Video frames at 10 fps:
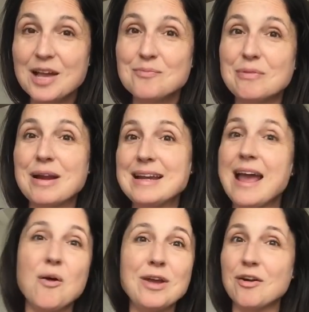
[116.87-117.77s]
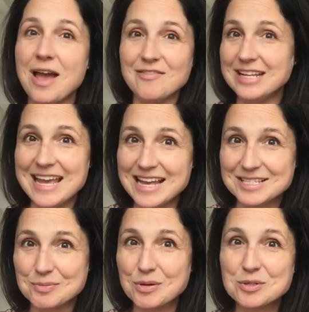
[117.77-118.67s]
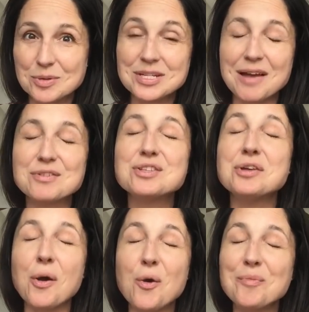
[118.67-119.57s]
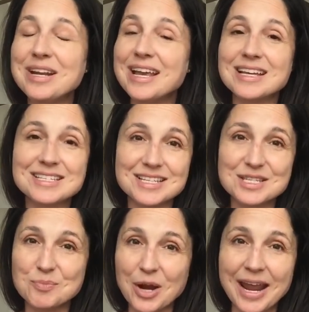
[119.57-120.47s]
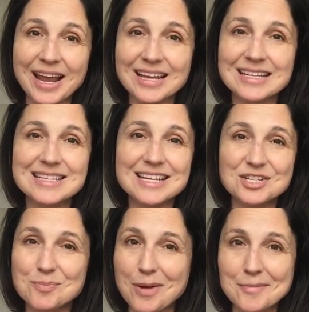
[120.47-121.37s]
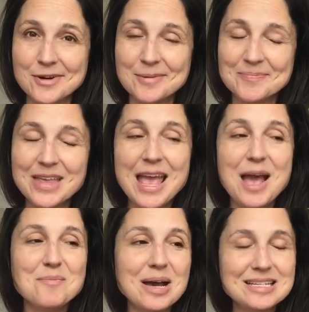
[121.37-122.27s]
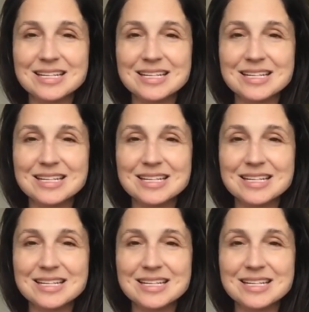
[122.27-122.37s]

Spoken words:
but right now we don't have any guests. We were supposed to have so many guests this spring. It's such a bummer, but